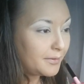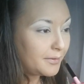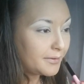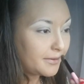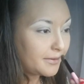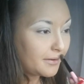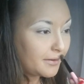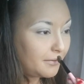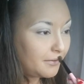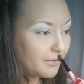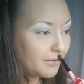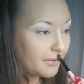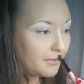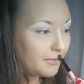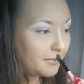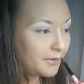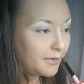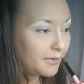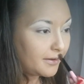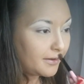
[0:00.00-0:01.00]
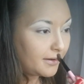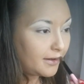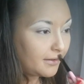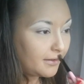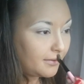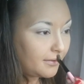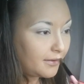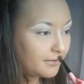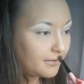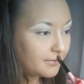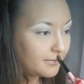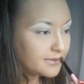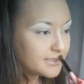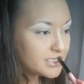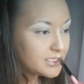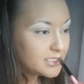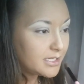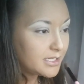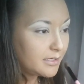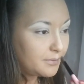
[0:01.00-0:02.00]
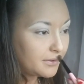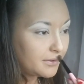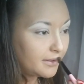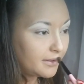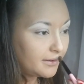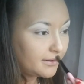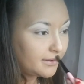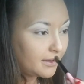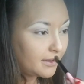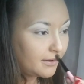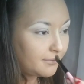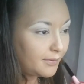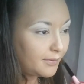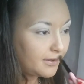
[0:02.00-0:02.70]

is the only one that I have that was shaped like that,